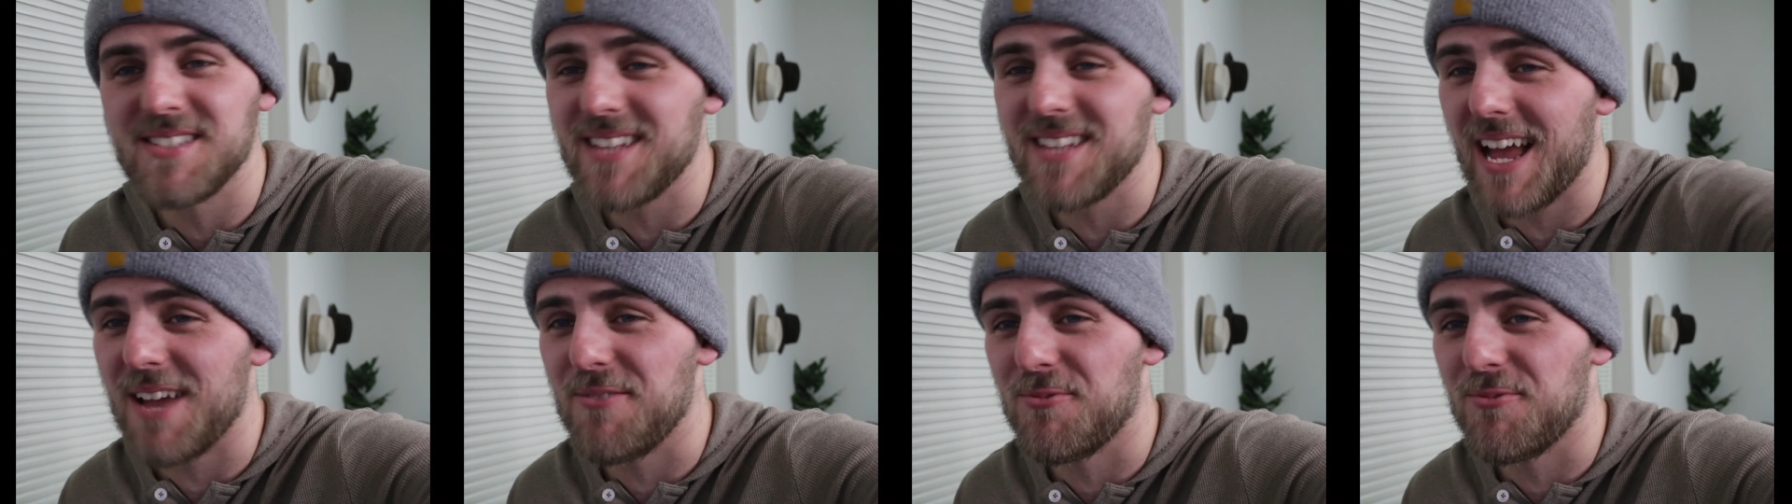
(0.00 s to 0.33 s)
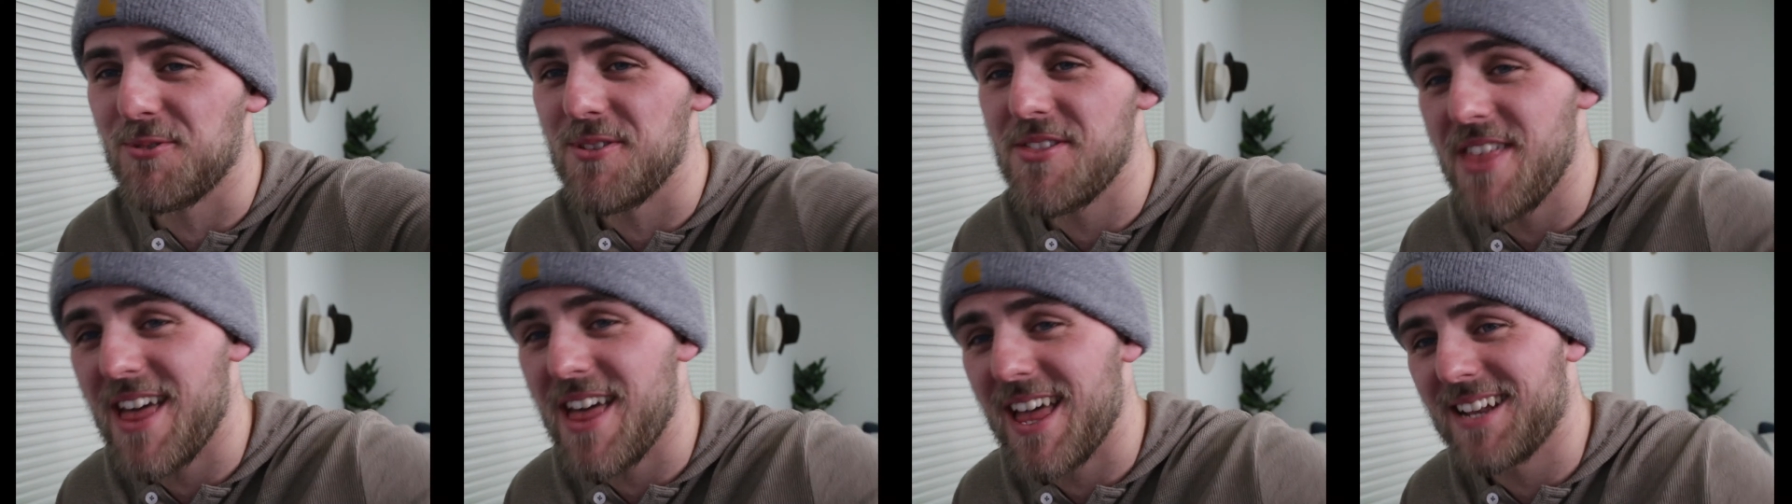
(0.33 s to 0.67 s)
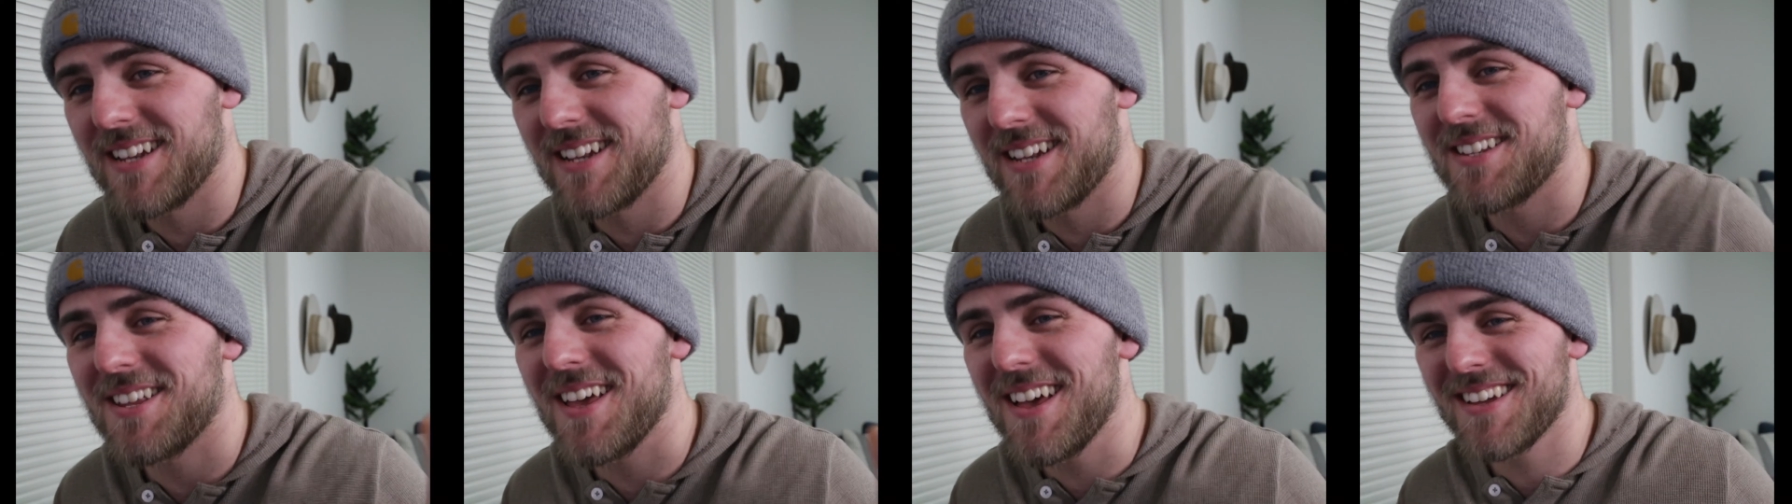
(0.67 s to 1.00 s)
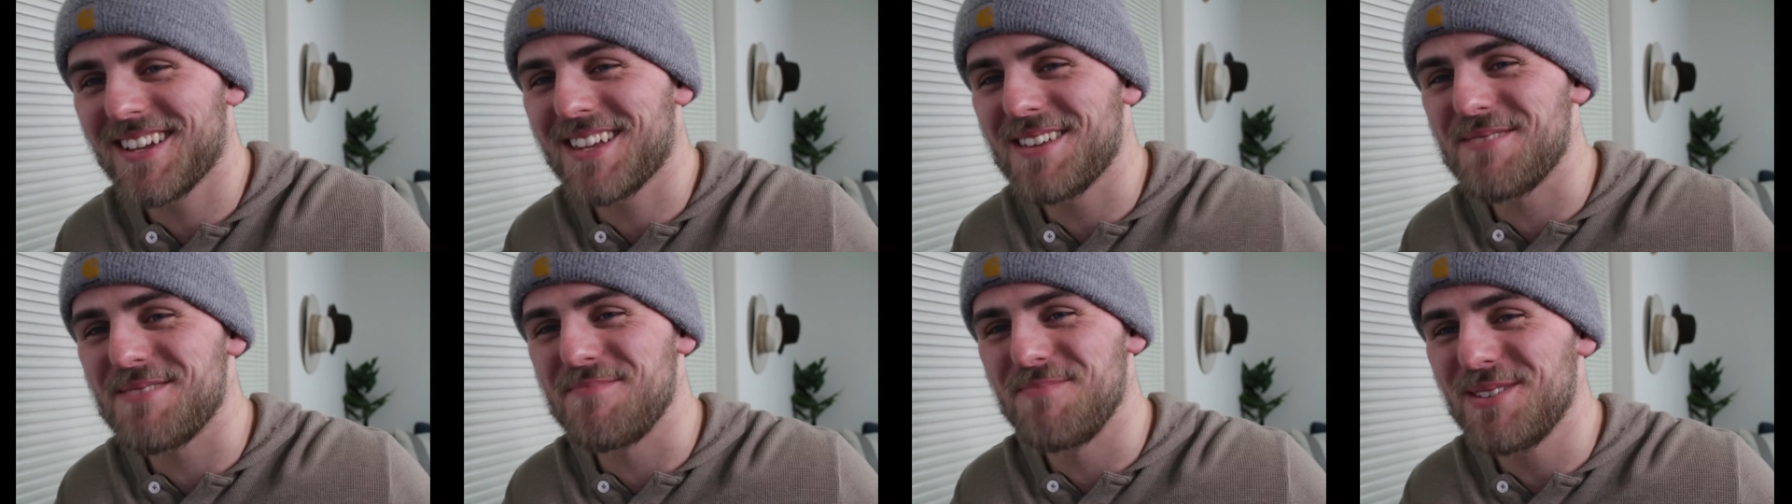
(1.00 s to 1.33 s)
I will then
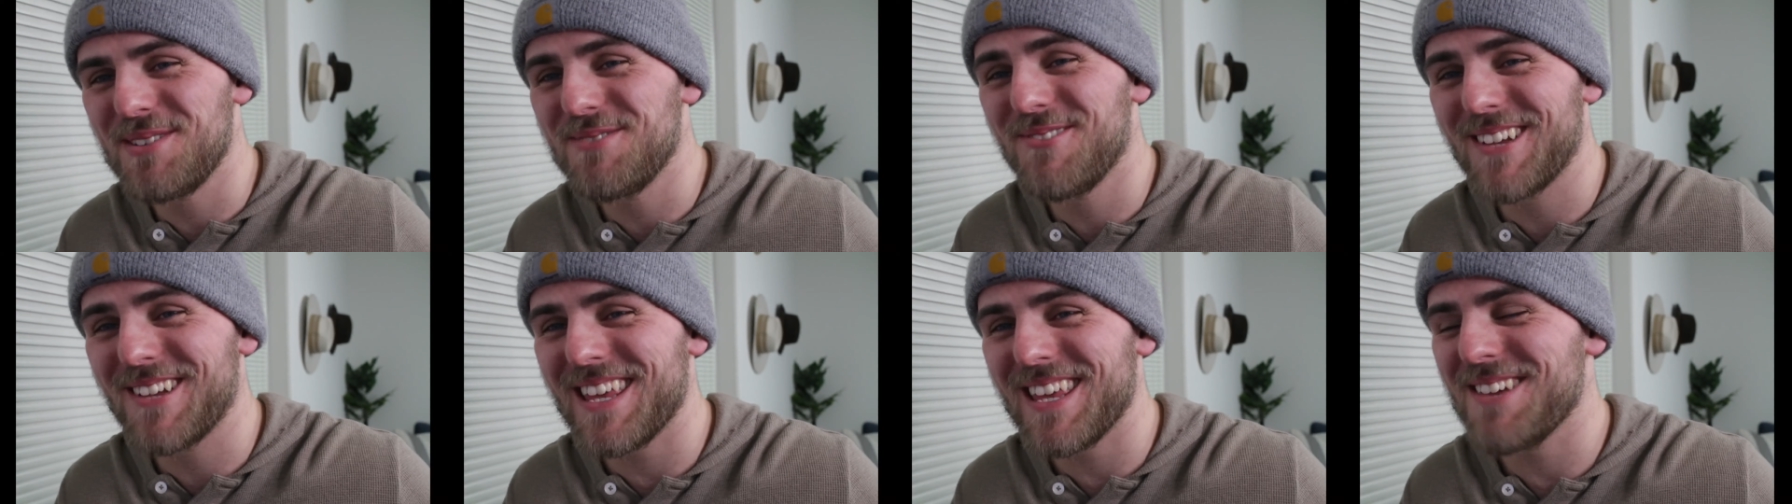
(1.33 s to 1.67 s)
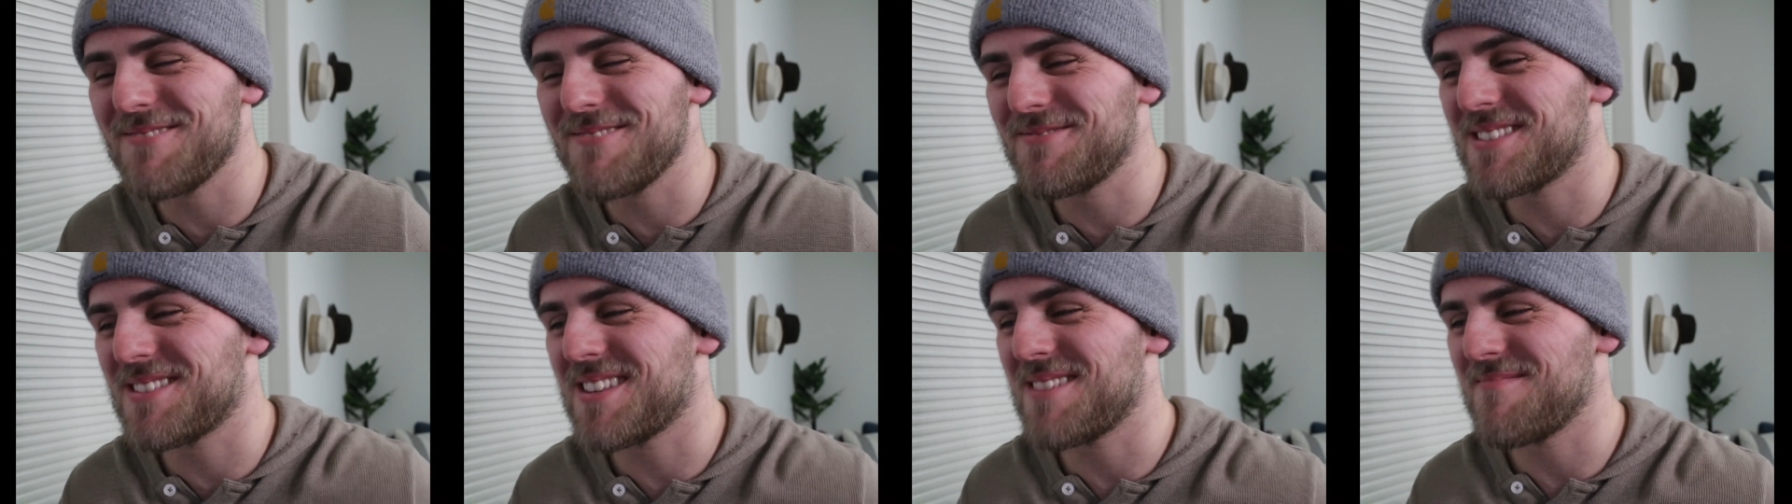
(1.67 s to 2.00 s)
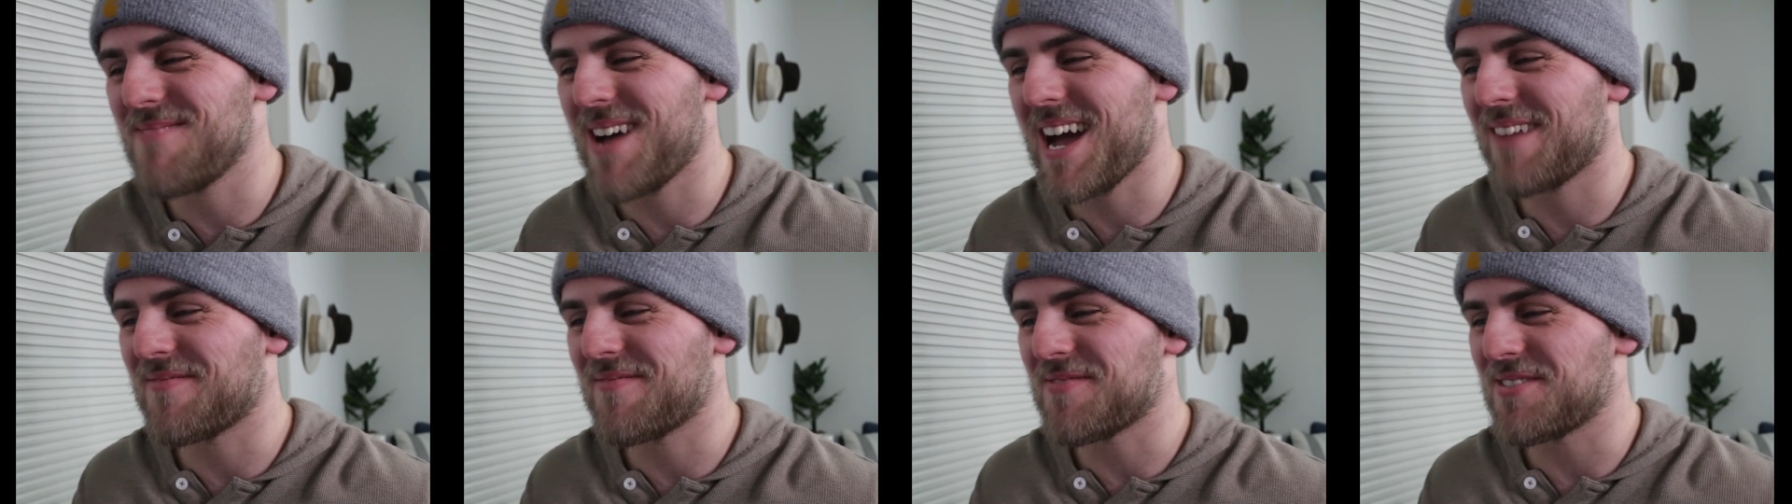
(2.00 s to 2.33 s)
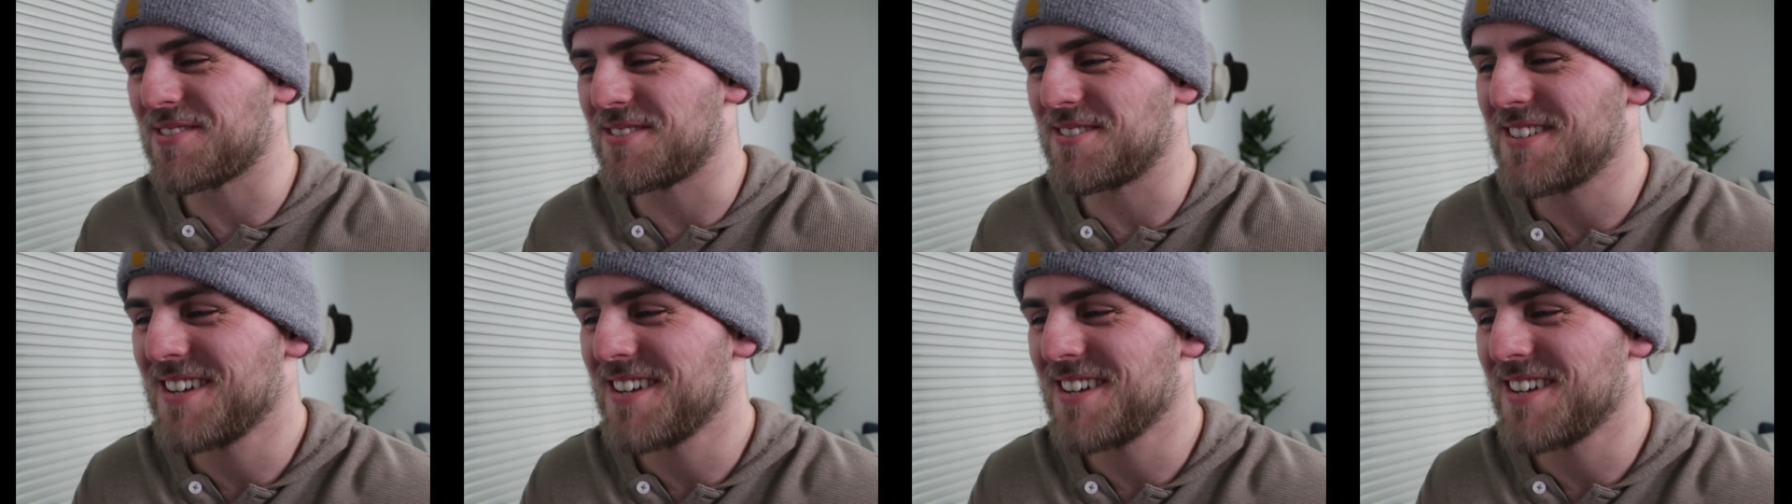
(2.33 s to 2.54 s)
communicate with them after